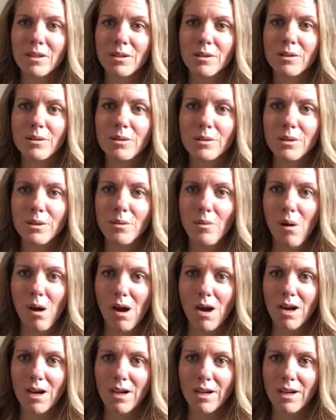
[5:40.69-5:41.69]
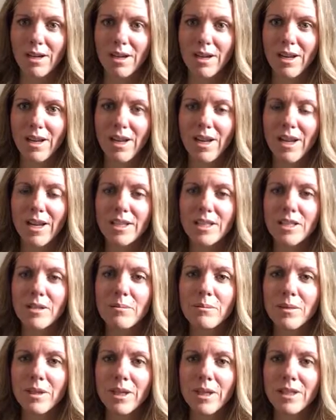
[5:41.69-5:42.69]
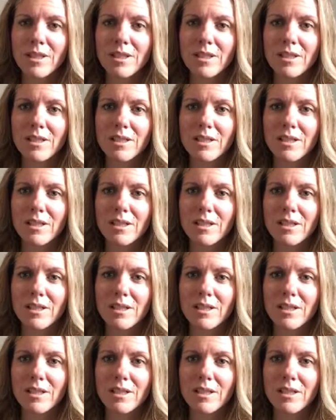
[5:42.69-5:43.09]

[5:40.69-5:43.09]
who you are and to meet